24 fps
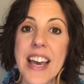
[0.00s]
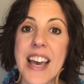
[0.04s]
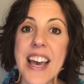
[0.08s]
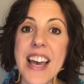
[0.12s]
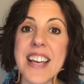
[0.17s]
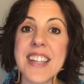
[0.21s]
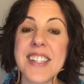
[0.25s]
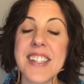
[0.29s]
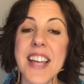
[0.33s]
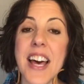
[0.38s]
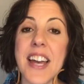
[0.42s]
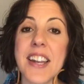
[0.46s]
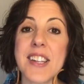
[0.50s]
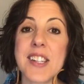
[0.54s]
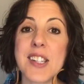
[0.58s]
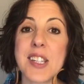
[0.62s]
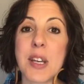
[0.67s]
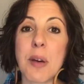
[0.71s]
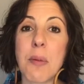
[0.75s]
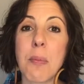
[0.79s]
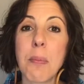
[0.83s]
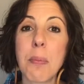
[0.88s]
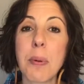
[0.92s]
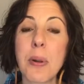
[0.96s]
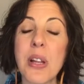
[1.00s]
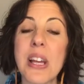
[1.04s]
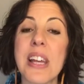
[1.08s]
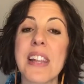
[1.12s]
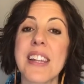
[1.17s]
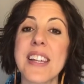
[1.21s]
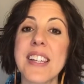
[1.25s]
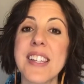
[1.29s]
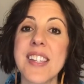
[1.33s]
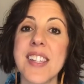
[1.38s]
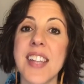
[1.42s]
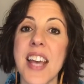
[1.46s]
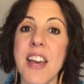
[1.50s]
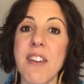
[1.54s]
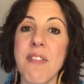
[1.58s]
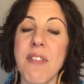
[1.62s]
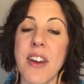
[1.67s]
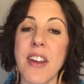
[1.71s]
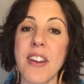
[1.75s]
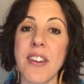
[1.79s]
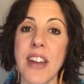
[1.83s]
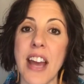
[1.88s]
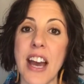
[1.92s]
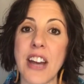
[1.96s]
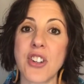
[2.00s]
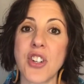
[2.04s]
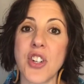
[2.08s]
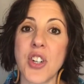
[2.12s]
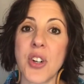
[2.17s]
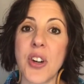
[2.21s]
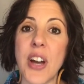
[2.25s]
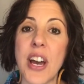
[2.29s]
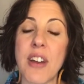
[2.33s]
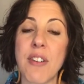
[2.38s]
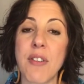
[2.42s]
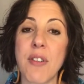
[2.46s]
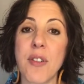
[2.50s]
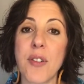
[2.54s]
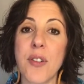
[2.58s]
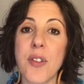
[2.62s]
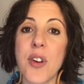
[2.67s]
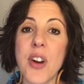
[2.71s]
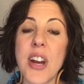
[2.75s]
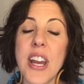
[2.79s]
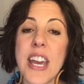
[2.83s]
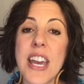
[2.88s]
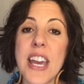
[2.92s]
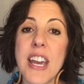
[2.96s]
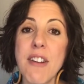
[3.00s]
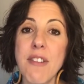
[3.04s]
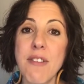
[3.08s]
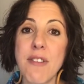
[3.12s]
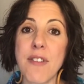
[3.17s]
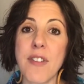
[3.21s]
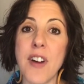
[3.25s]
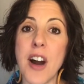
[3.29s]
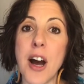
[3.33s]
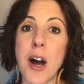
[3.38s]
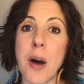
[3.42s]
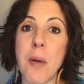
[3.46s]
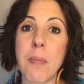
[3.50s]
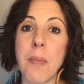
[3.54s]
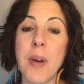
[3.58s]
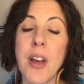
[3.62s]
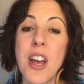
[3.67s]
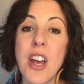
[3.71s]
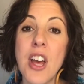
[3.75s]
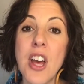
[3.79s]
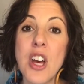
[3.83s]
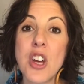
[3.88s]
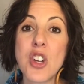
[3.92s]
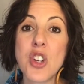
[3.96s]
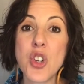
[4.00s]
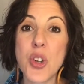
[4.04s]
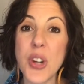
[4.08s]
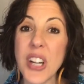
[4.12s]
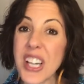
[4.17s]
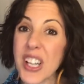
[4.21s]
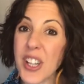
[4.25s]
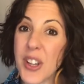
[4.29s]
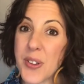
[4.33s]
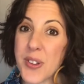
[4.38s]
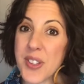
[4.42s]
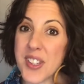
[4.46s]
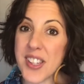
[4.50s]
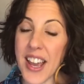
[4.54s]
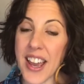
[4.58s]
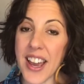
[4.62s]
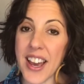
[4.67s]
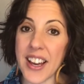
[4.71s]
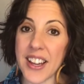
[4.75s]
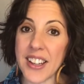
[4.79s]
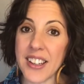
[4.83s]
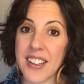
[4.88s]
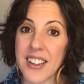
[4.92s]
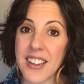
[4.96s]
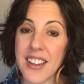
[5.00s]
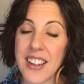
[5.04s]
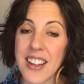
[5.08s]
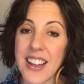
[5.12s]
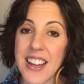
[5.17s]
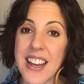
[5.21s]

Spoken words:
is that it's completely safe and natural and free from triclosan